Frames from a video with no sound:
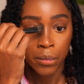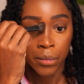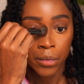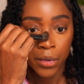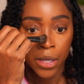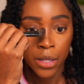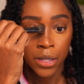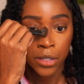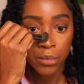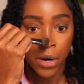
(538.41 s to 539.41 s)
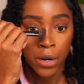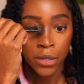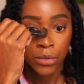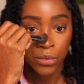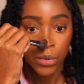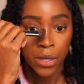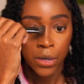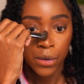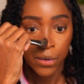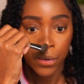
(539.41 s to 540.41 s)
Blend this part as
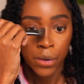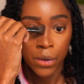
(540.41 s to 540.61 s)
well.